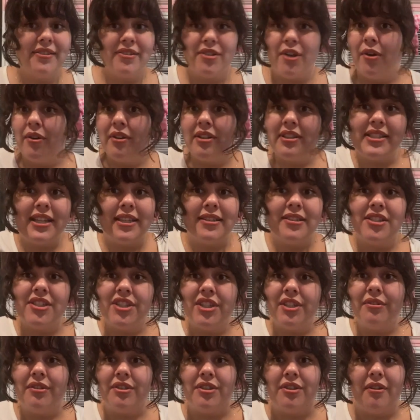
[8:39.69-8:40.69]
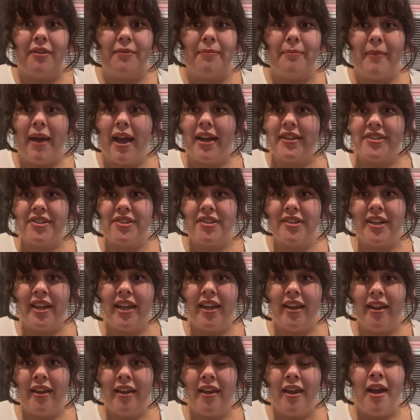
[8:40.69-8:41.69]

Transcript: total sense to you and you have mastered it.